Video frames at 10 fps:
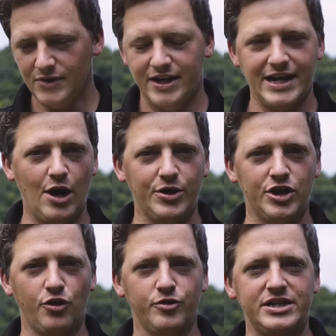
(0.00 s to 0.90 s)
Now, in
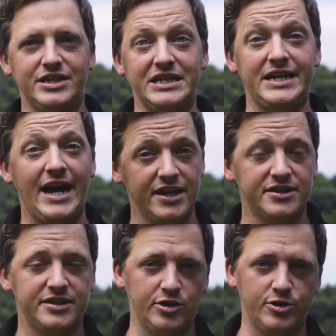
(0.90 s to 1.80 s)
our recent data
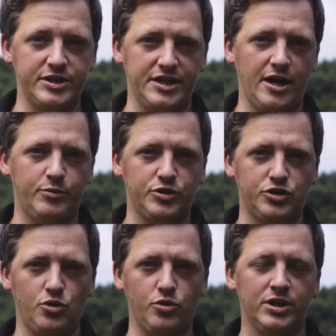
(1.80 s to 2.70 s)
series
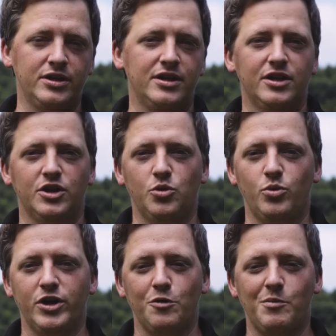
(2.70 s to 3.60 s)
episode
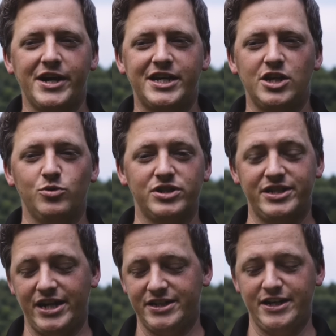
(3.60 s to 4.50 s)
where Mikey was
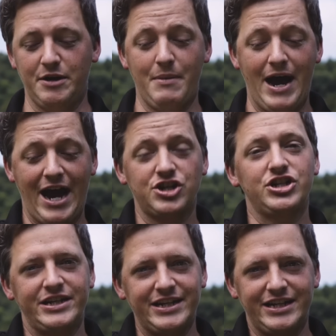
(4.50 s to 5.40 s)
testing
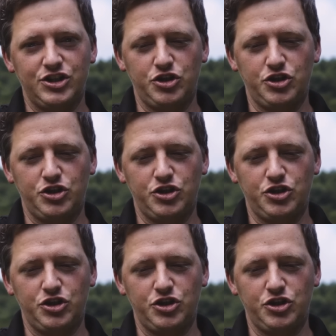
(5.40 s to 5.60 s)
mashing his